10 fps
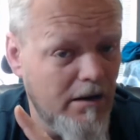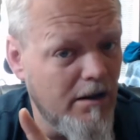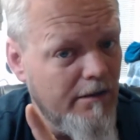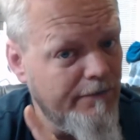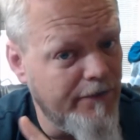
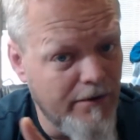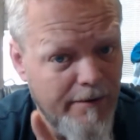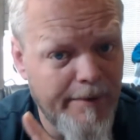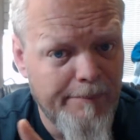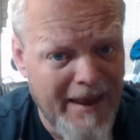You know, if you're
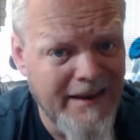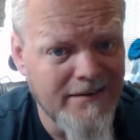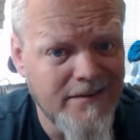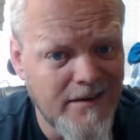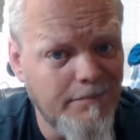going to be
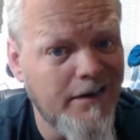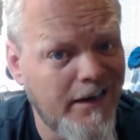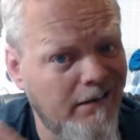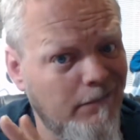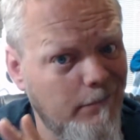painting something, you
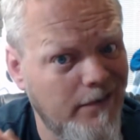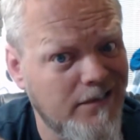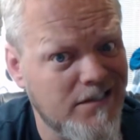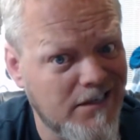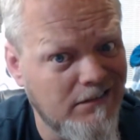need a little bit
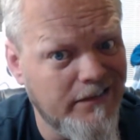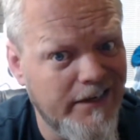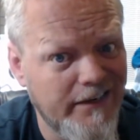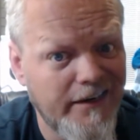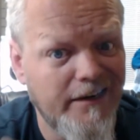of skill
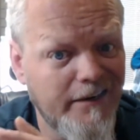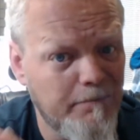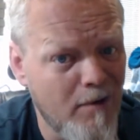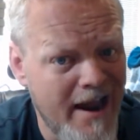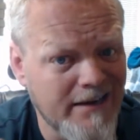there. You need
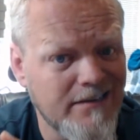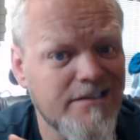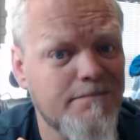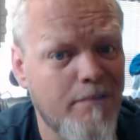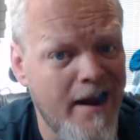
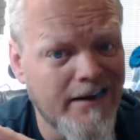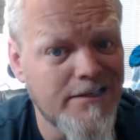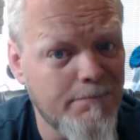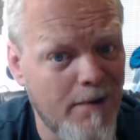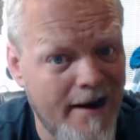practice,
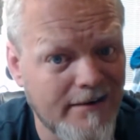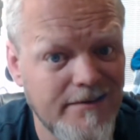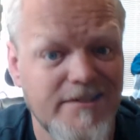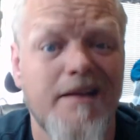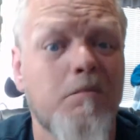practice,
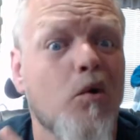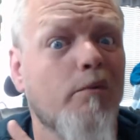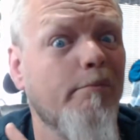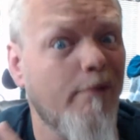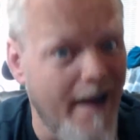practice, and
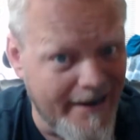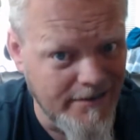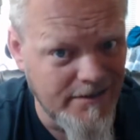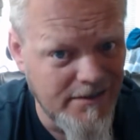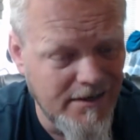more
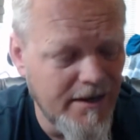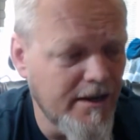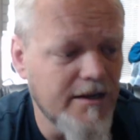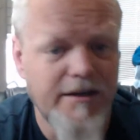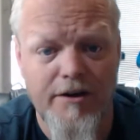practice,
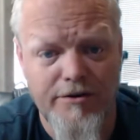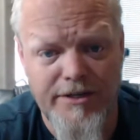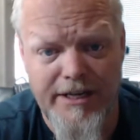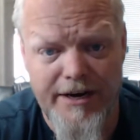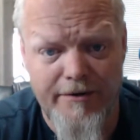you know,
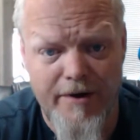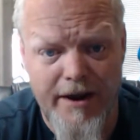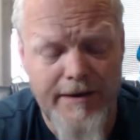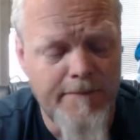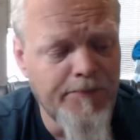to get it
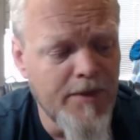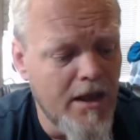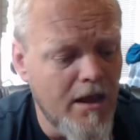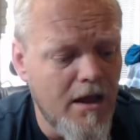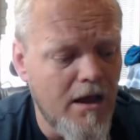right.
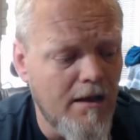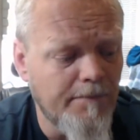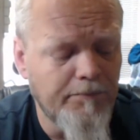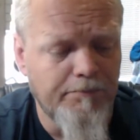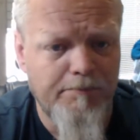
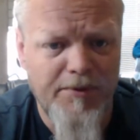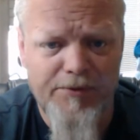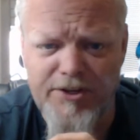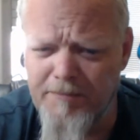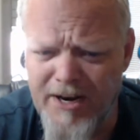
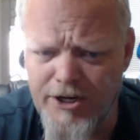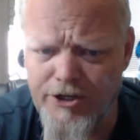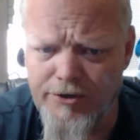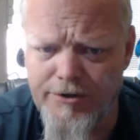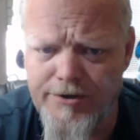But the
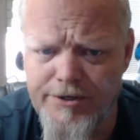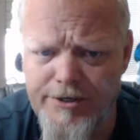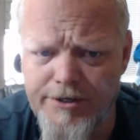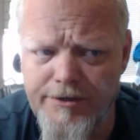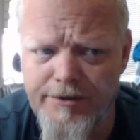
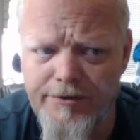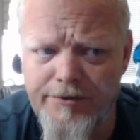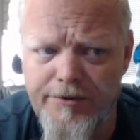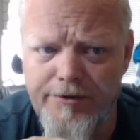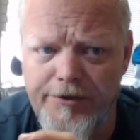miniatures,
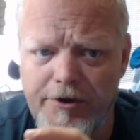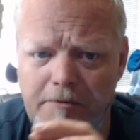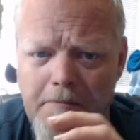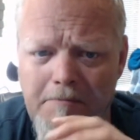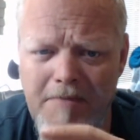
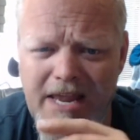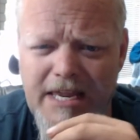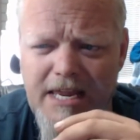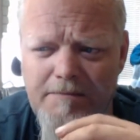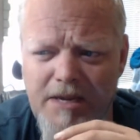they're
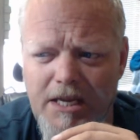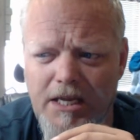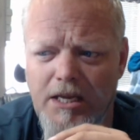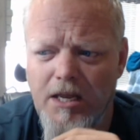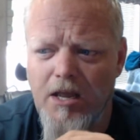making
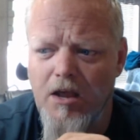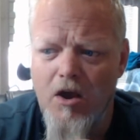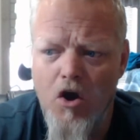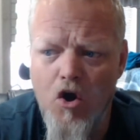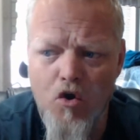me
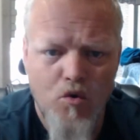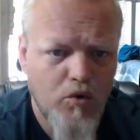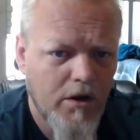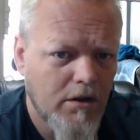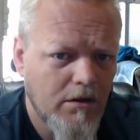
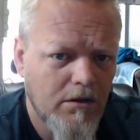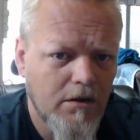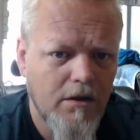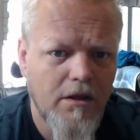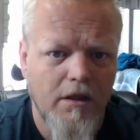hone
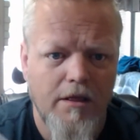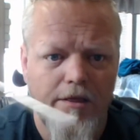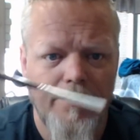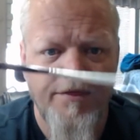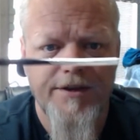
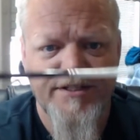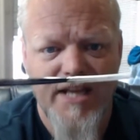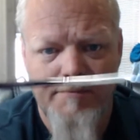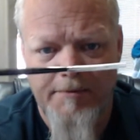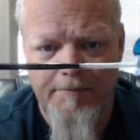this
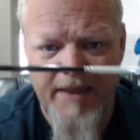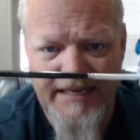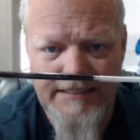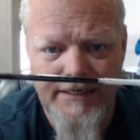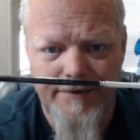type of
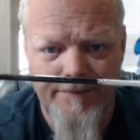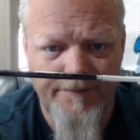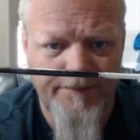painting,